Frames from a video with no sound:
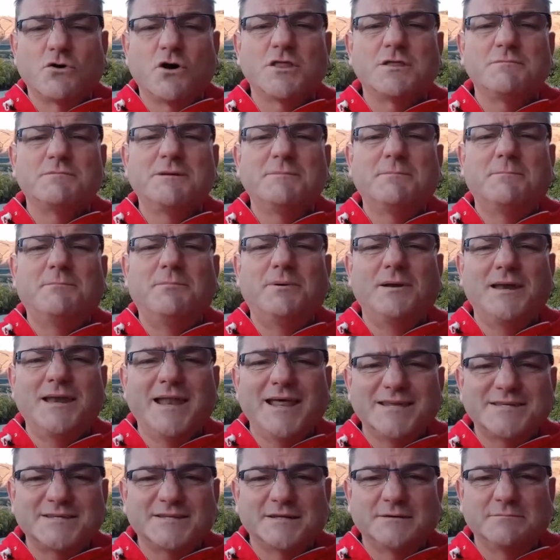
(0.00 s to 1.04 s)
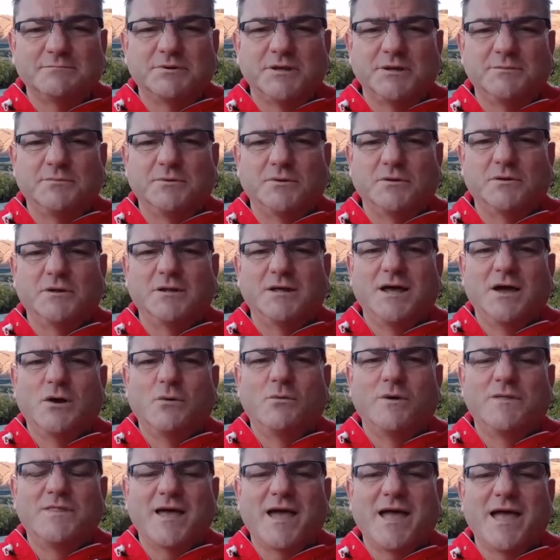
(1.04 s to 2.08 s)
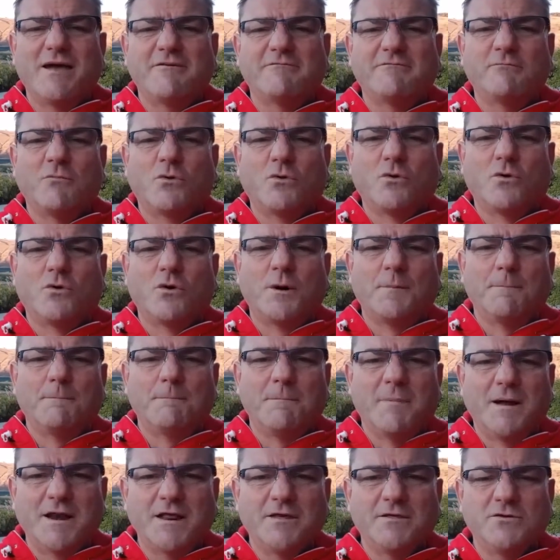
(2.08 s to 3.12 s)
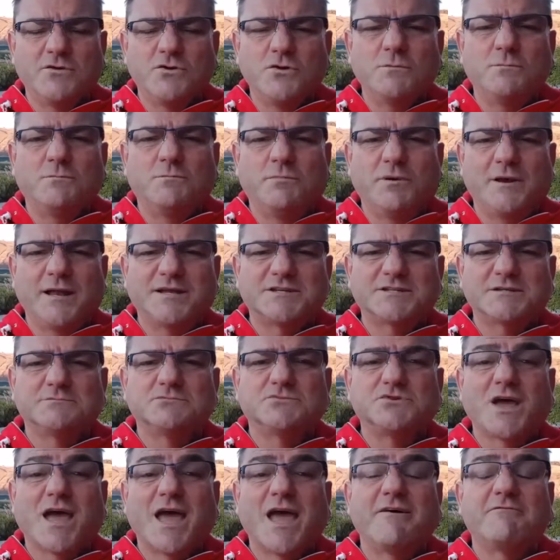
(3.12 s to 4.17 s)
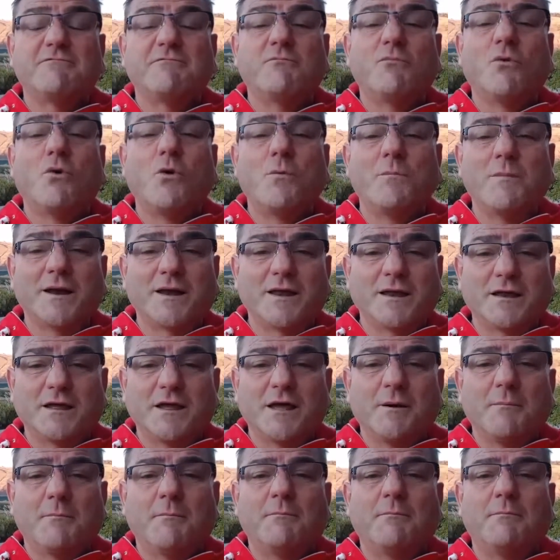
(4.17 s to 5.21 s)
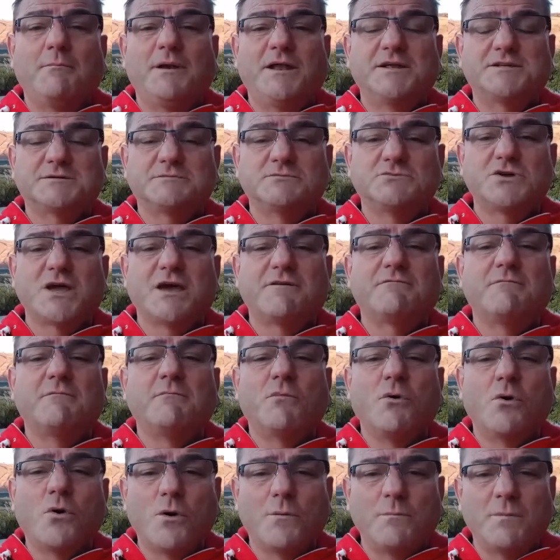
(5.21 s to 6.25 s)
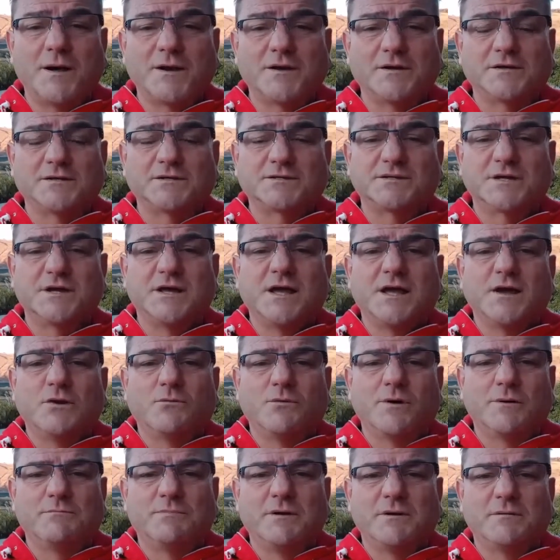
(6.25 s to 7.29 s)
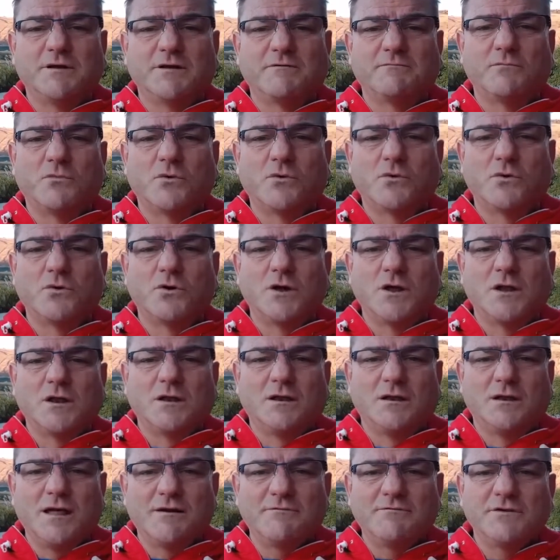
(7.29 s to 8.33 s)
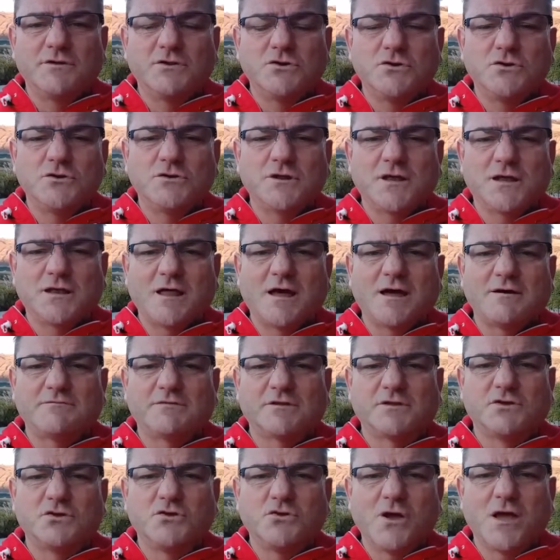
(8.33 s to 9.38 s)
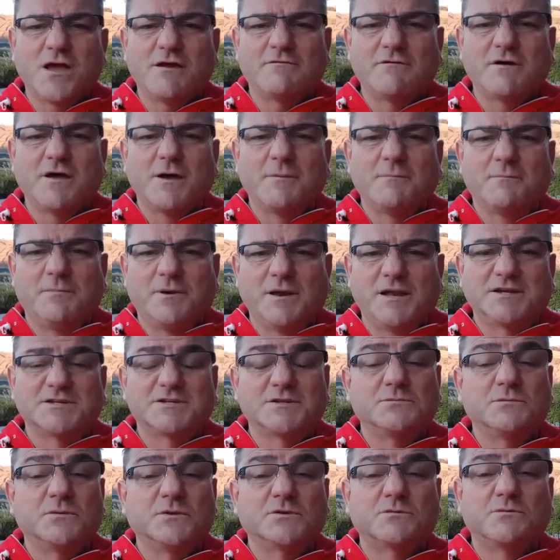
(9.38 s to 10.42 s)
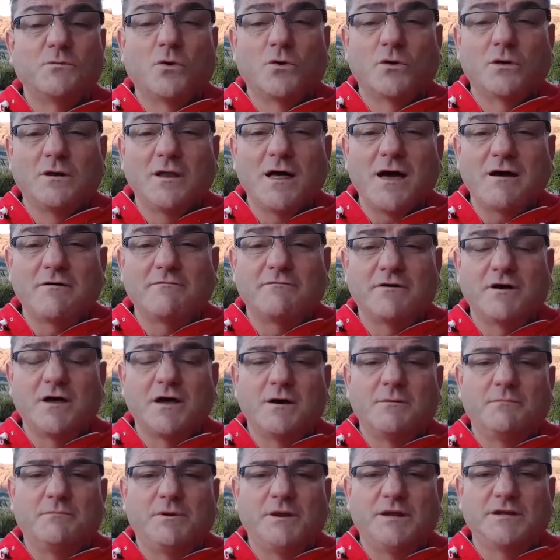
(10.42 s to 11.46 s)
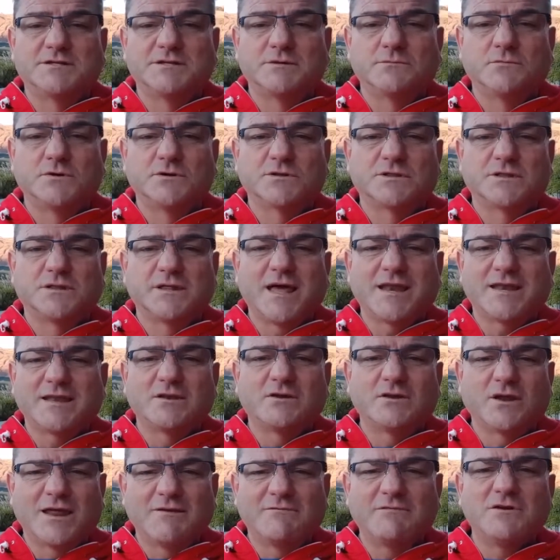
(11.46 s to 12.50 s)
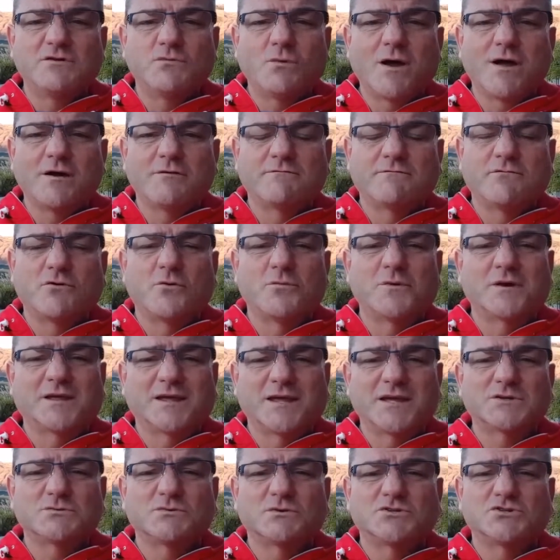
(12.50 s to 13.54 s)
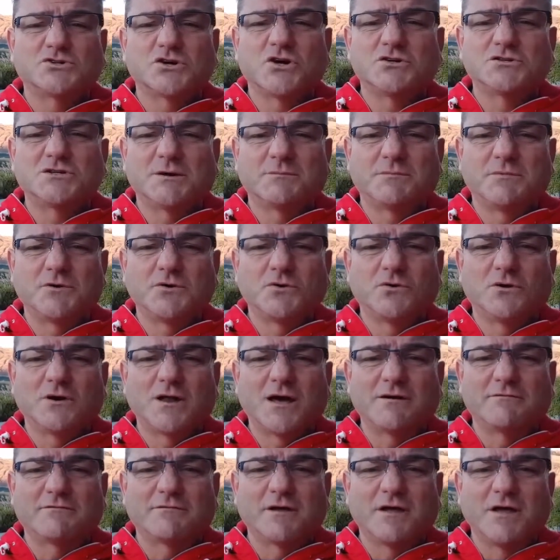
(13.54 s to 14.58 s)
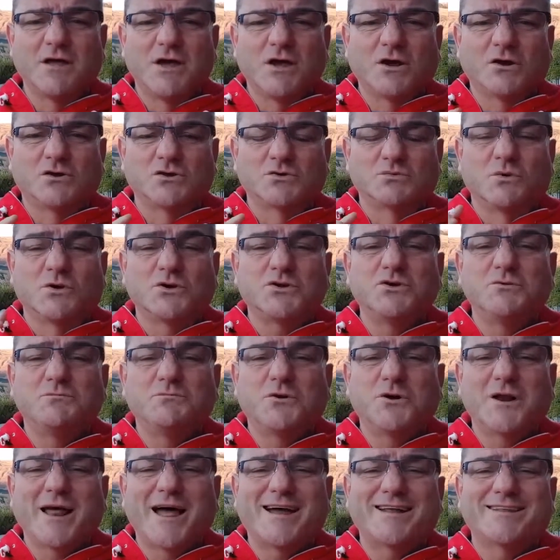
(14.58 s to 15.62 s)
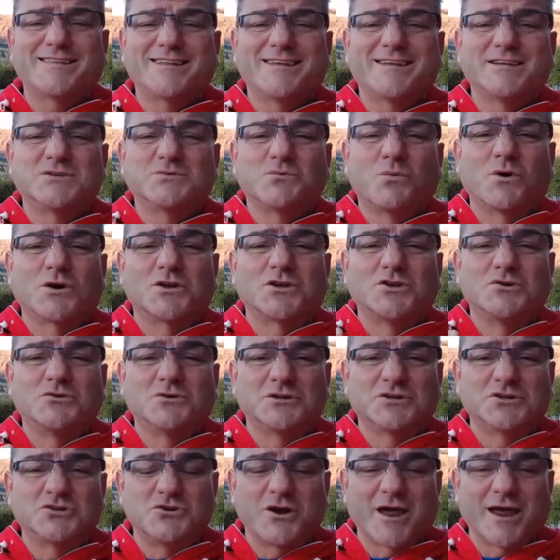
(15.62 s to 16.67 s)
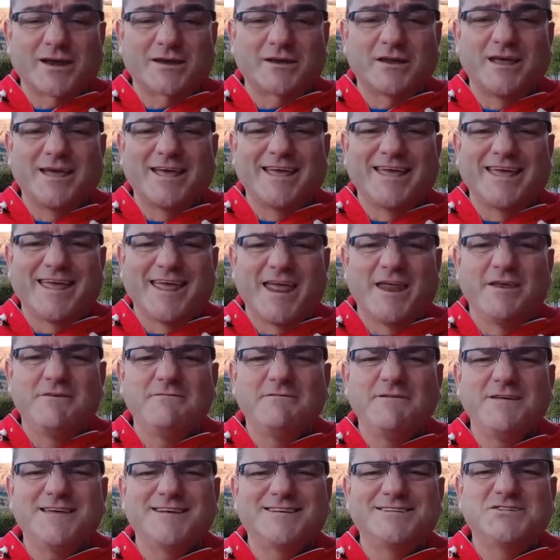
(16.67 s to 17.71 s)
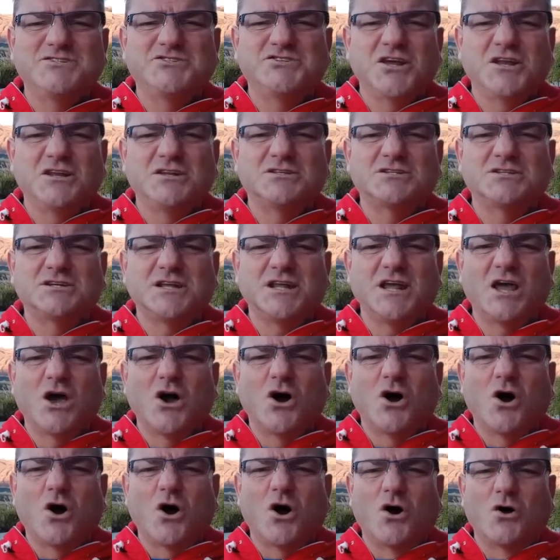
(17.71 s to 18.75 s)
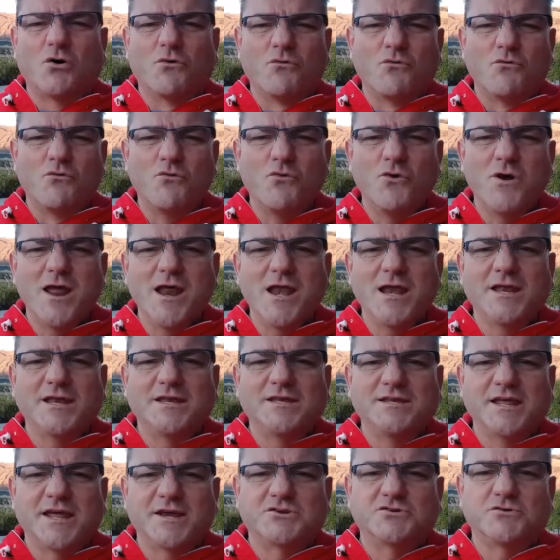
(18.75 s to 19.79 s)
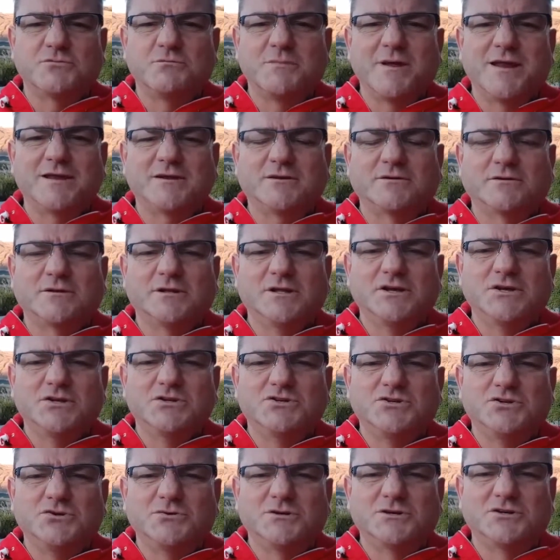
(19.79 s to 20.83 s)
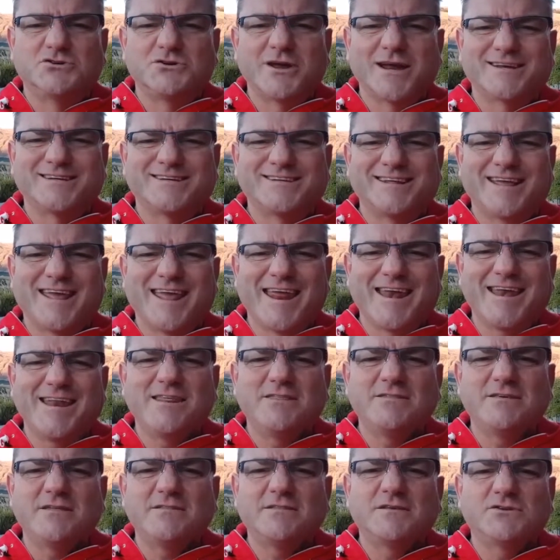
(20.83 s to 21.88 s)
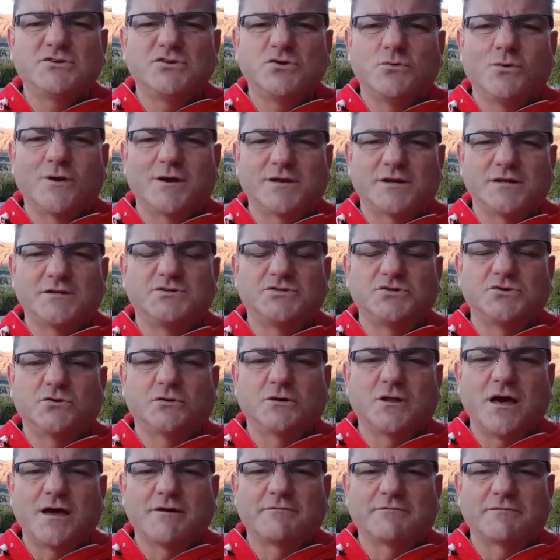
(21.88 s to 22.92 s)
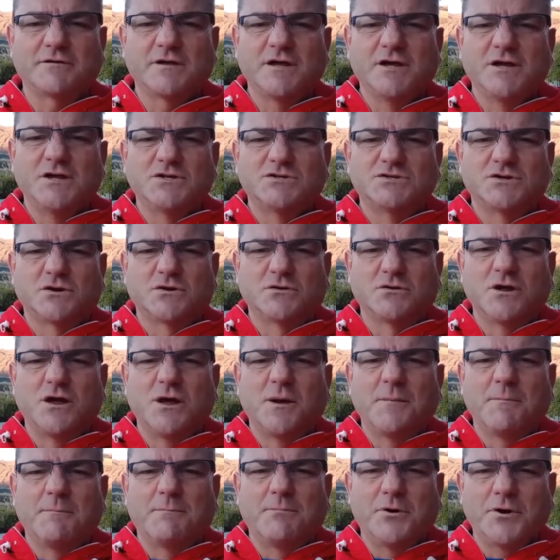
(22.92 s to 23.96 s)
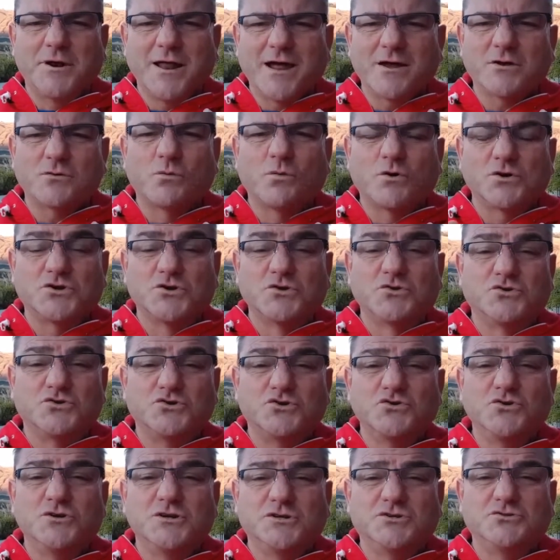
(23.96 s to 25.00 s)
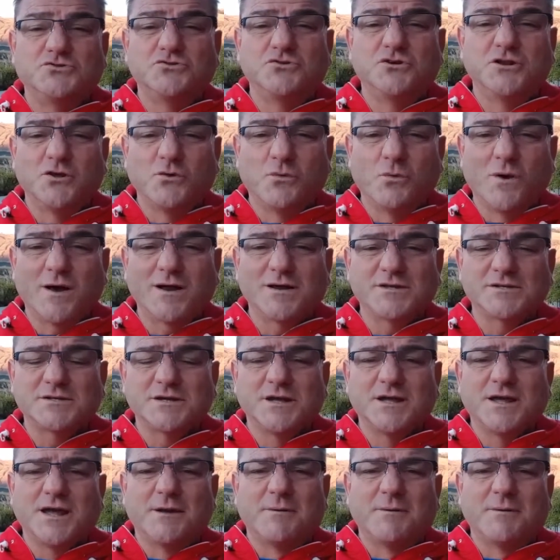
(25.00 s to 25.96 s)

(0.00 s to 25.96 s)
rather be blessing people. When they have more money than you, bless them to have more money. Bless them to have more abundance. When people have more love than you in their life than you have, bless them with more love. Bless them with that in every way and form. And guess what shows up in your life? Because what you put out there is what you attract. Envy and jealousy are really detrimental to you attracting anything that you want into your life. So put out what you truly, truly want.